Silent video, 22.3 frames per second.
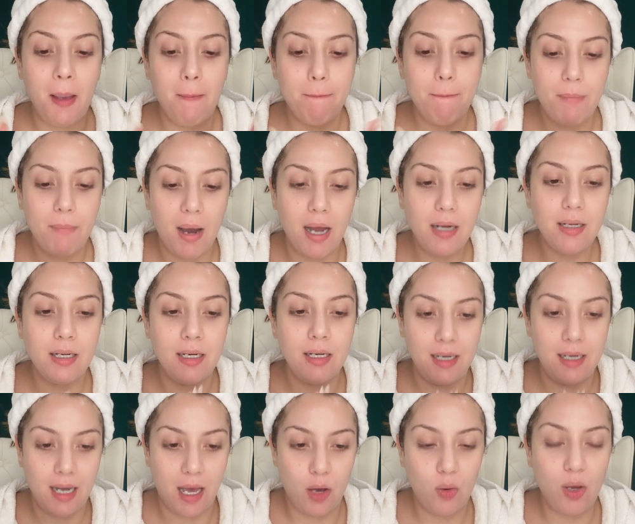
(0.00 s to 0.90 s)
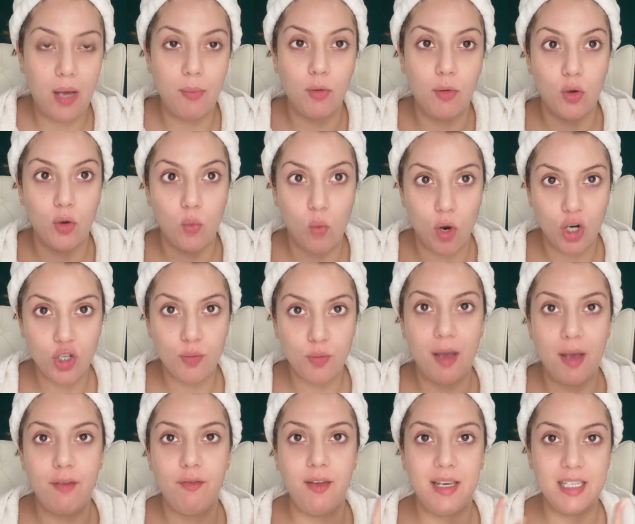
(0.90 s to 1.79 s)
But now I'm going to wash
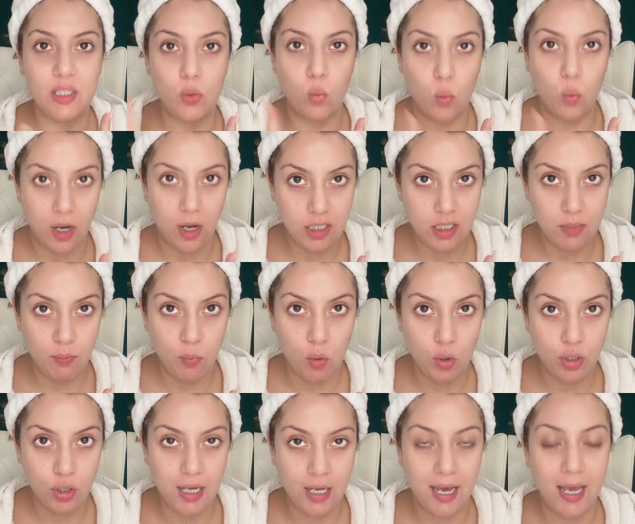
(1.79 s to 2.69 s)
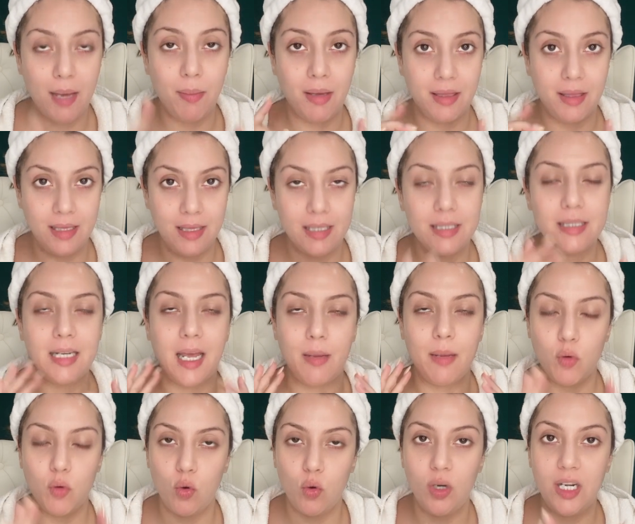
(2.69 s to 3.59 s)
my face one more time, and this
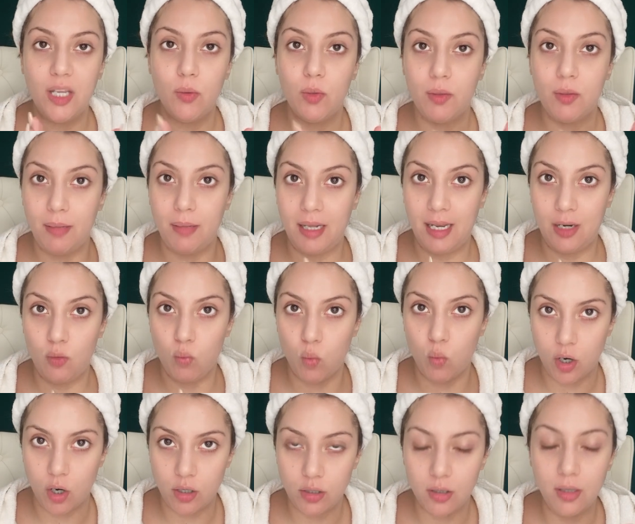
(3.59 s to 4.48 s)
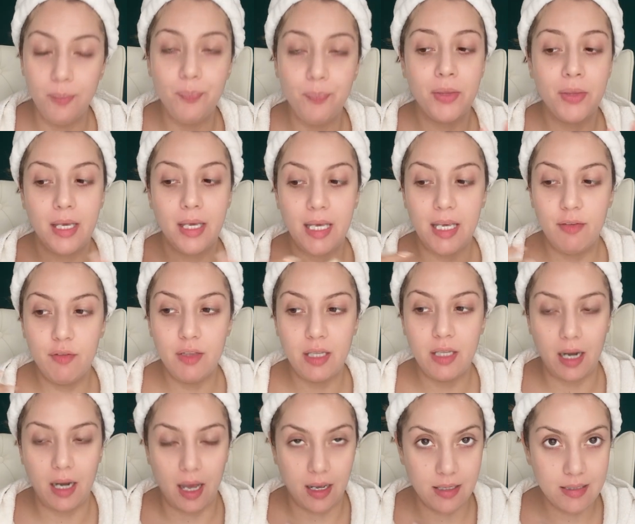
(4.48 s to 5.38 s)
time only with plain water. Even the
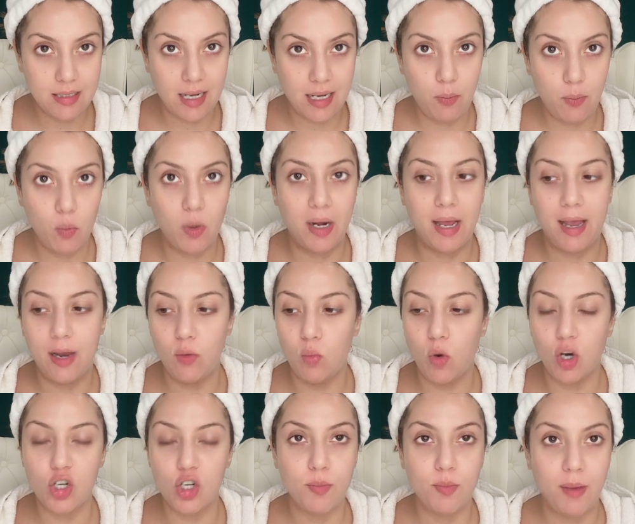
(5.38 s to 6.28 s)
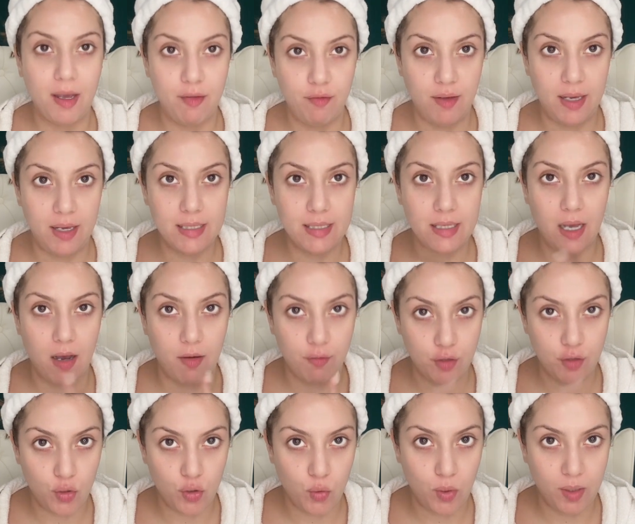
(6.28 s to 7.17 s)
last time when I had washed my face
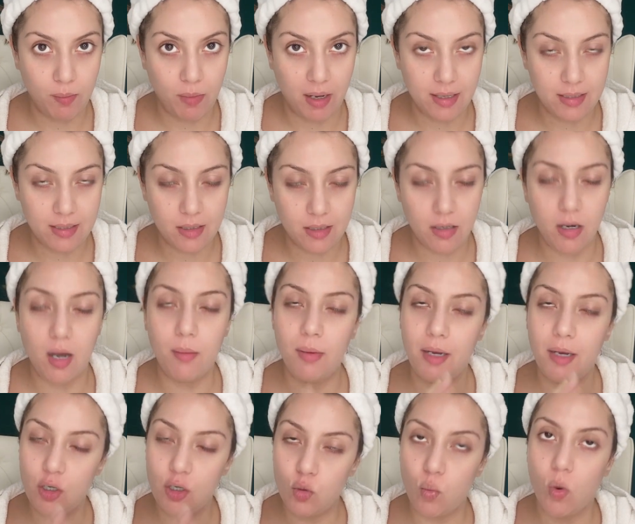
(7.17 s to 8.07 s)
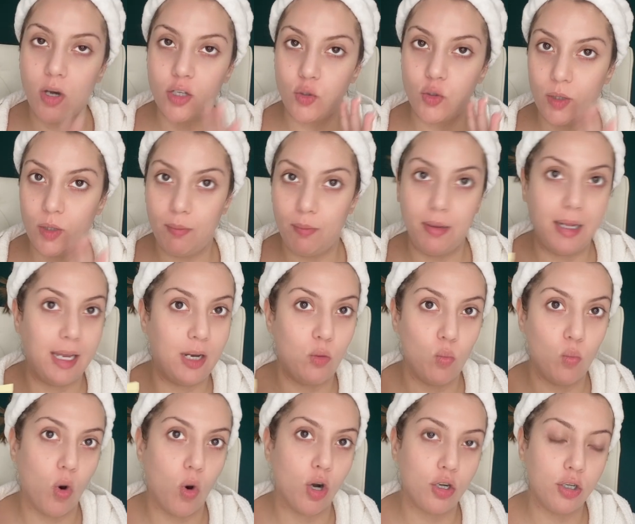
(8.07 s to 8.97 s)
after doing my scrub, it was with plain
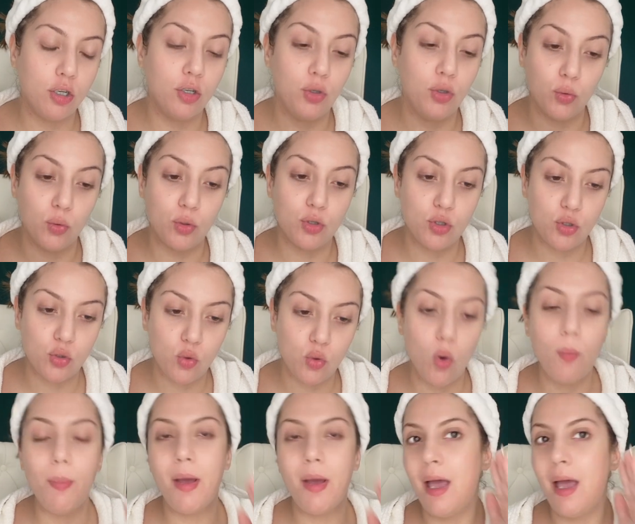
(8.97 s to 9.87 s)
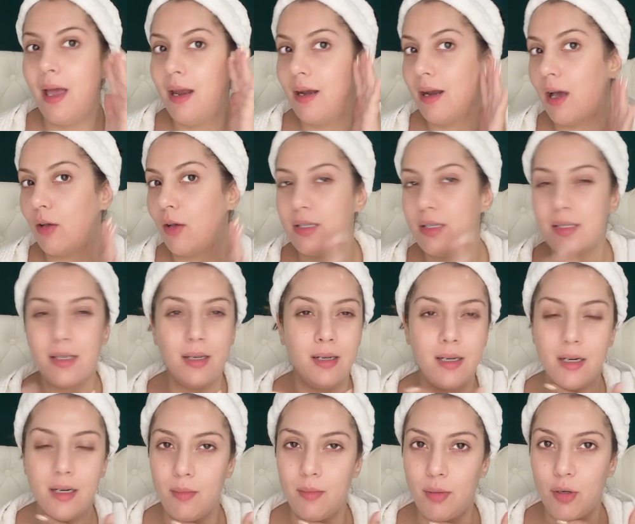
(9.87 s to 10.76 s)
water, no soap. Now there's a
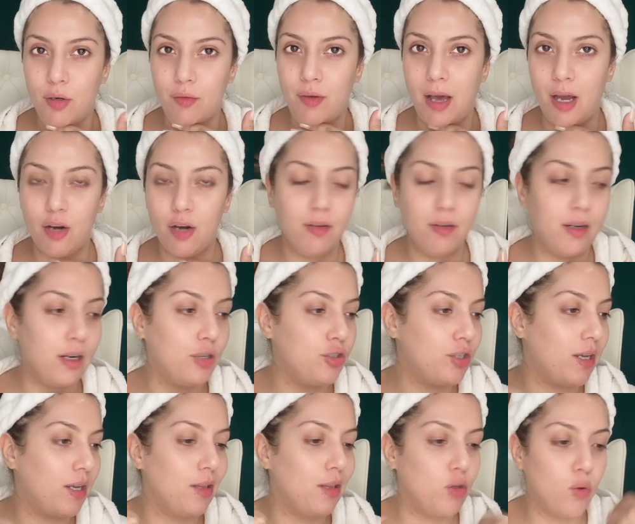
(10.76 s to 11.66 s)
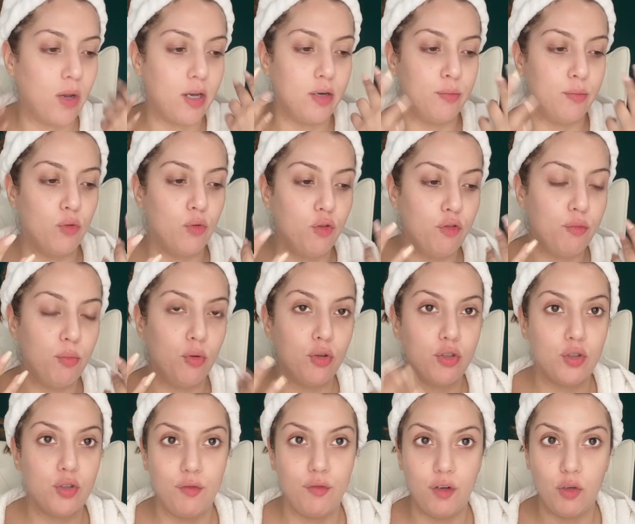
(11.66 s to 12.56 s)
little bit of aloe vera gel, though I removed
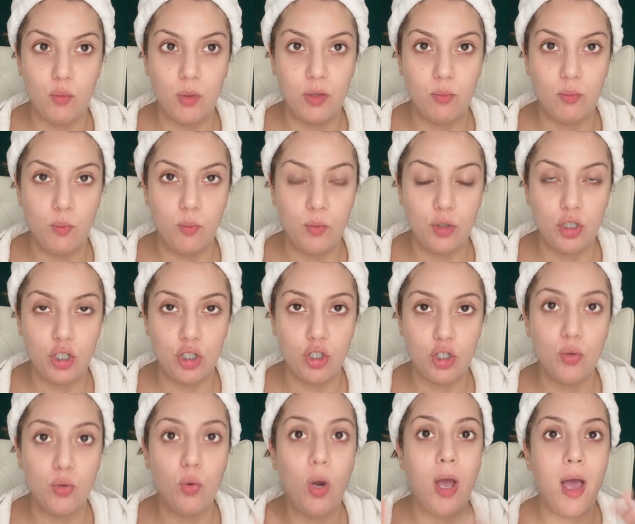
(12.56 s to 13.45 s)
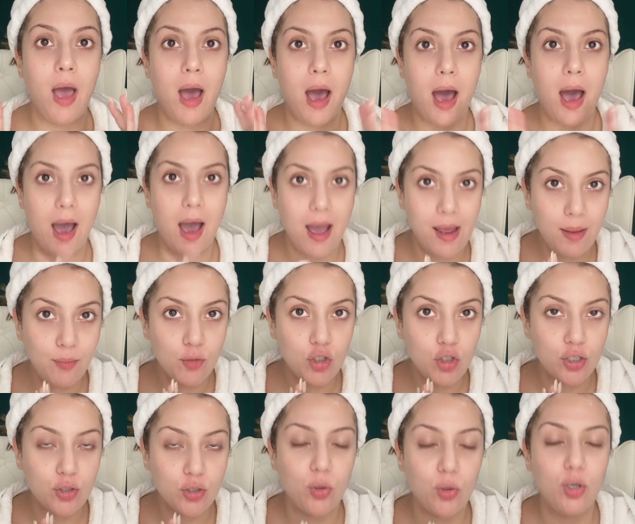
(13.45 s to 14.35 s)
most of it with tissue. I'm
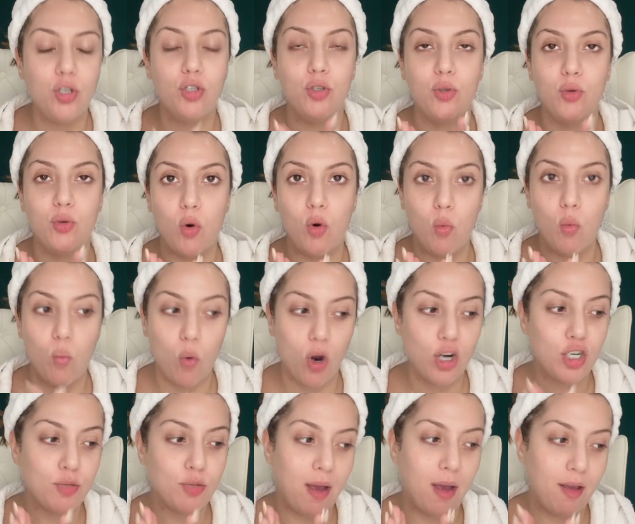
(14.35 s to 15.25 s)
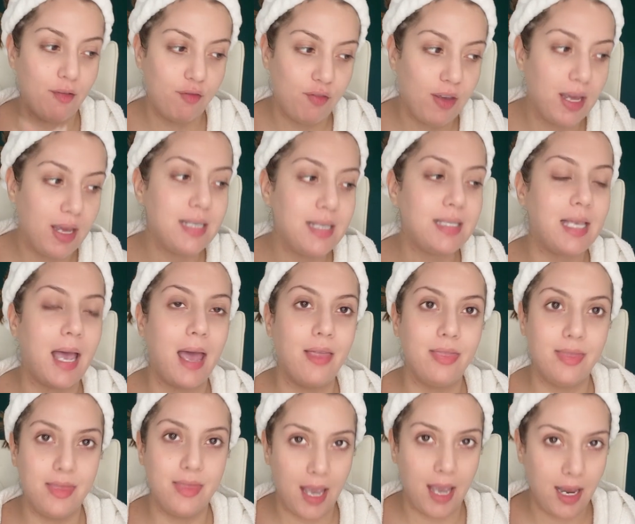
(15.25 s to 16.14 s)
just going to go wash my face,
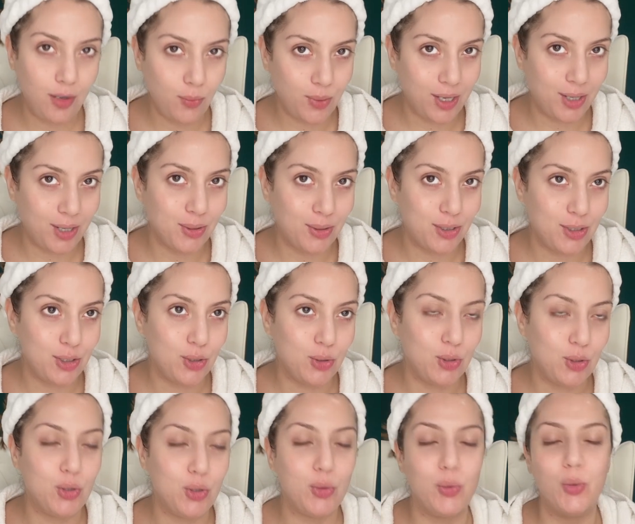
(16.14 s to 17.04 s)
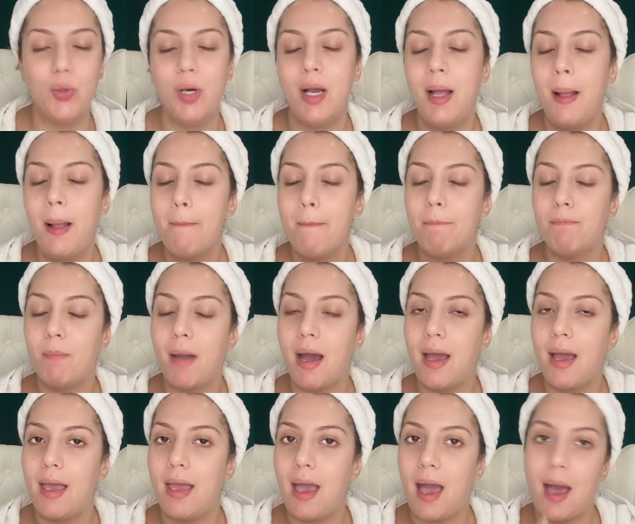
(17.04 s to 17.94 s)
and then we're going to do
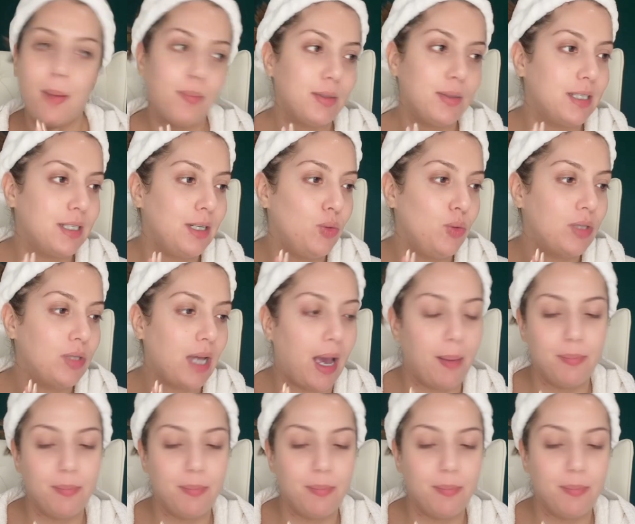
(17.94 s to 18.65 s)
my absolute